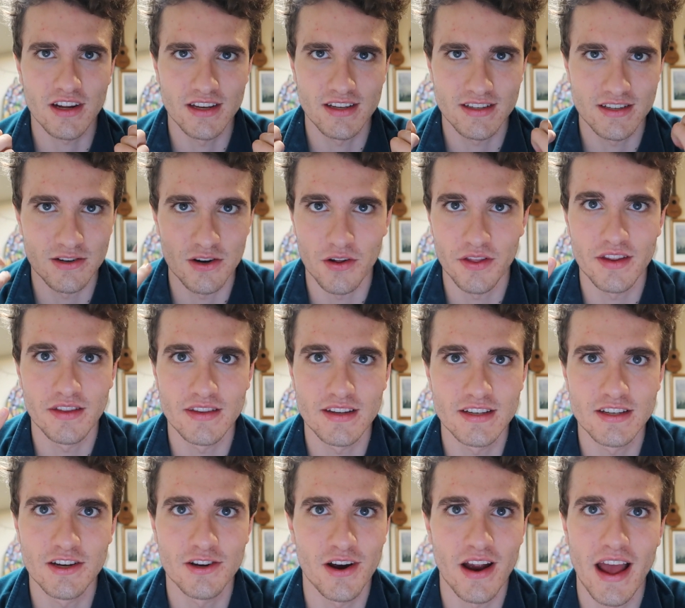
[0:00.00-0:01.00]
because, you know,
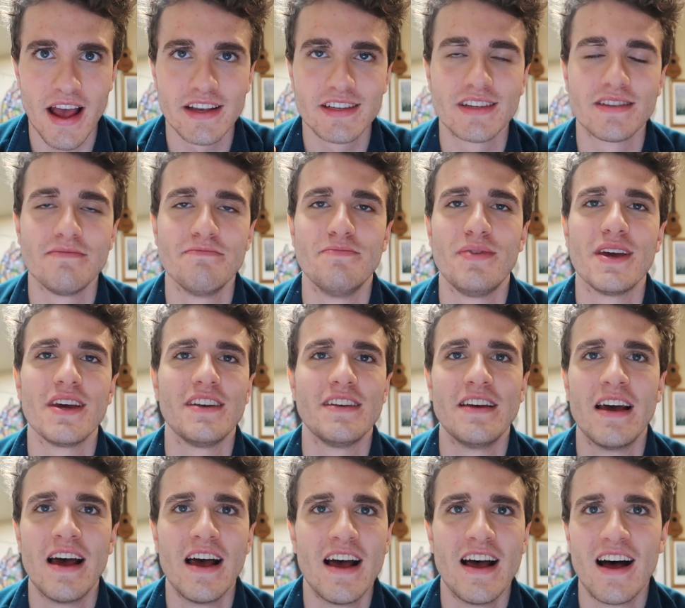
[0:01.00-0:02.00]
this year hasn't
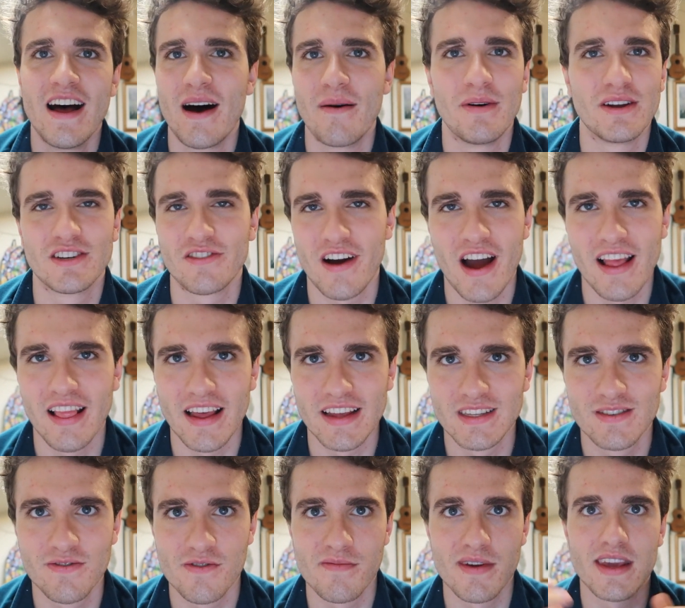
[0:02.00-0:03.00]
been a bunch of
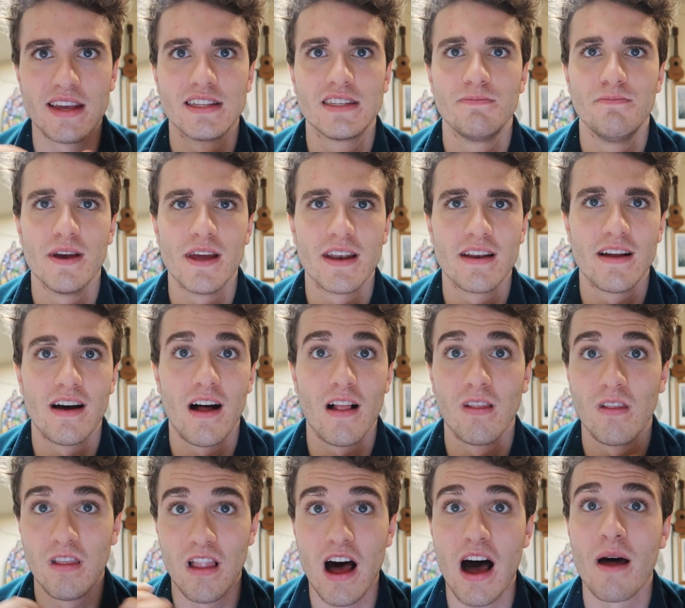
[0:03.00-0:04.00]
highlights for me. It's been
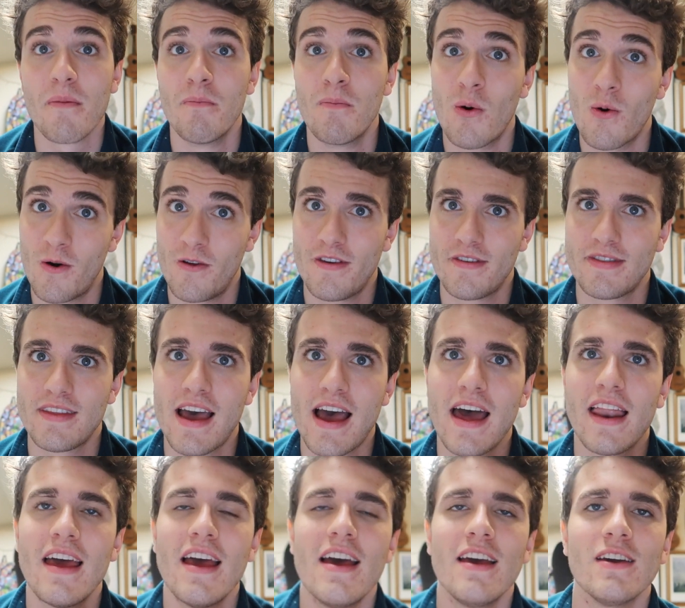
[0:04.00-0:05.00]
a lot more than
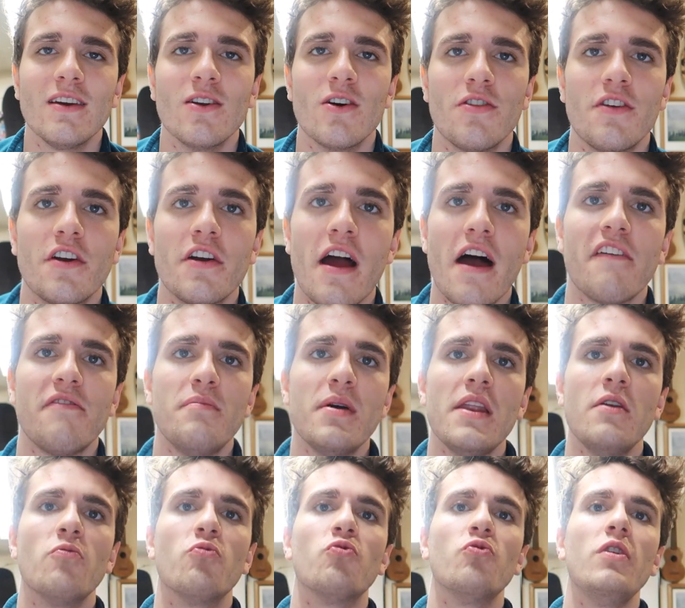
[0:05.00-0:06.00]
that. You know, there have
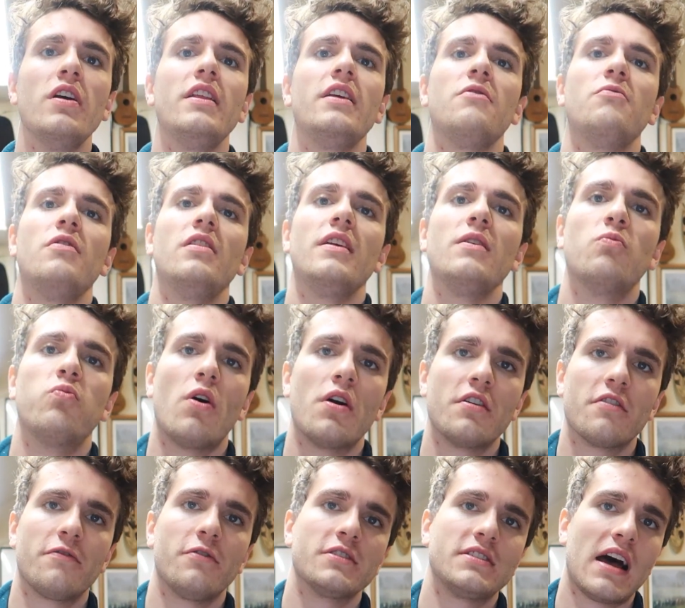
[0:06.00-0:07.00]
been really, really
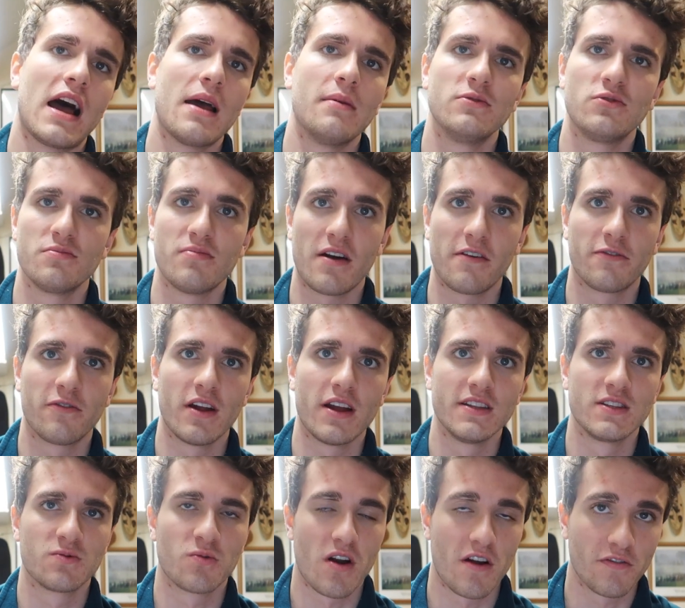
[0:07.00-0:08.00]
wonderful times with my
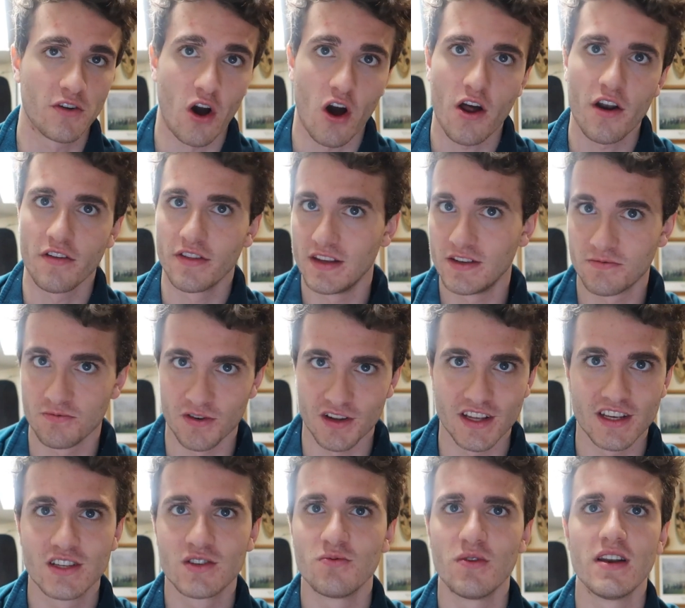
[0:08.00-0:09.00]
friends where I've gone on these
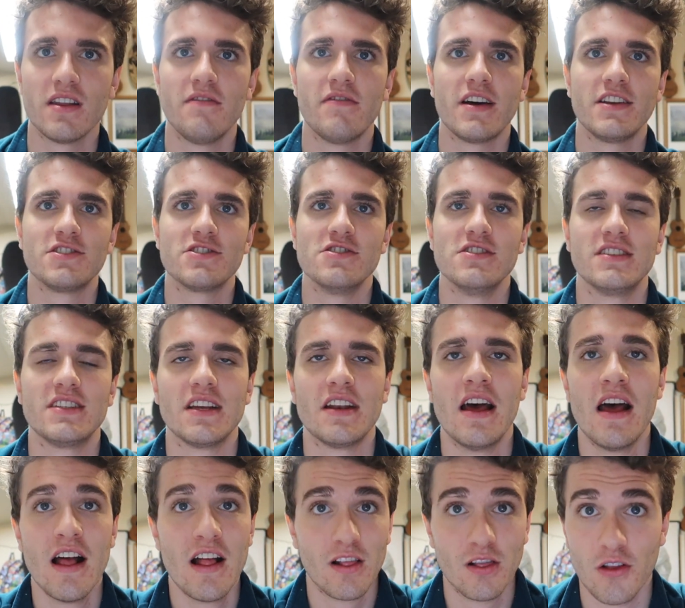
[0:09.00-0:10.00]
really sweet adventures
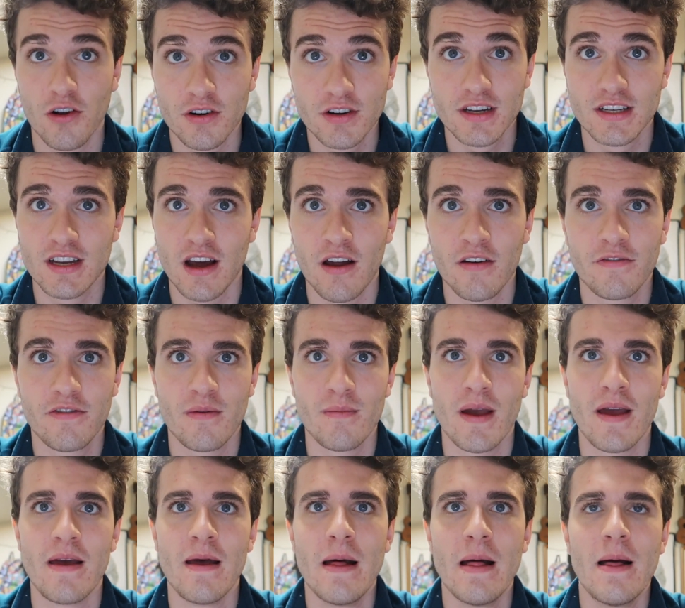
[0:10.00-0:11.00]
and learned a ton
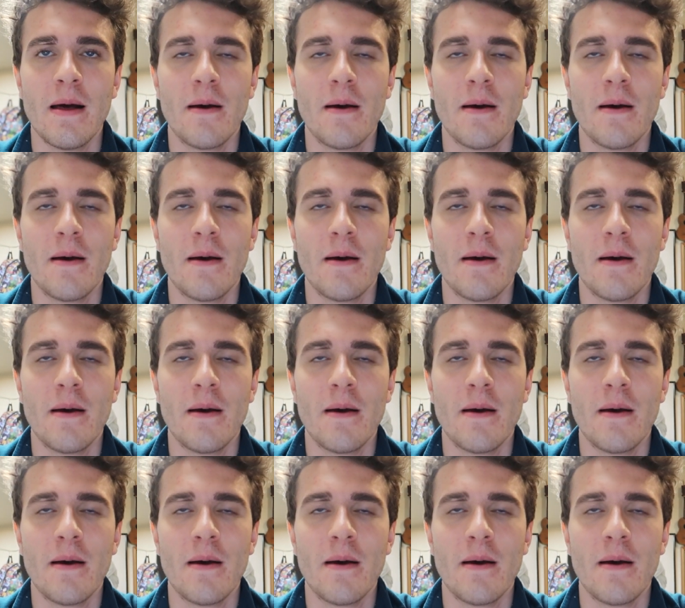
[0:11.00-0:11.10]
from it,